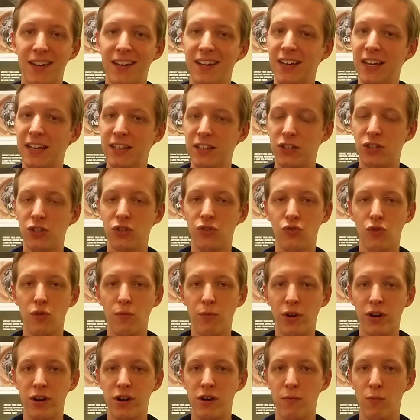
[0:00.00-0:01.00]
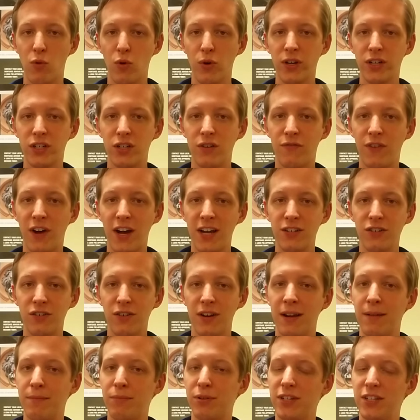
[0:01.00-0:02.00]
Again, this is Drew Brenner, your mortgage
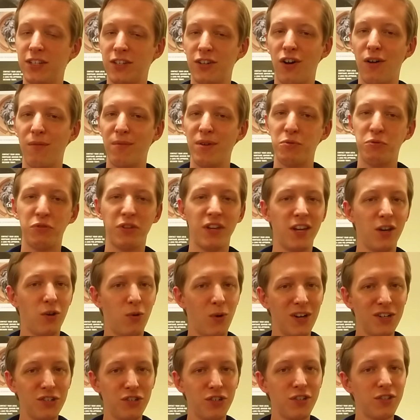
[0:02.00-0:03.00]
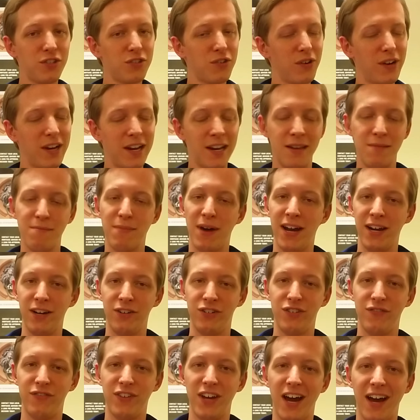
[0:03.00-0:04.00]
advisor, and please call me with any questions or any
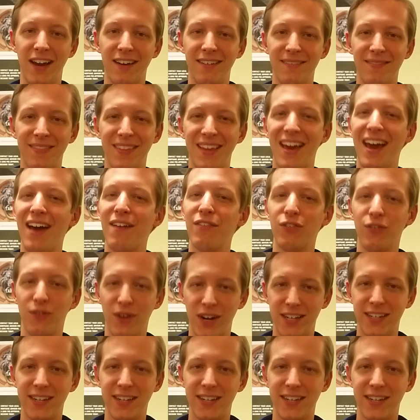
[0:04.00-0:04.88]
buyers you've got. Have a great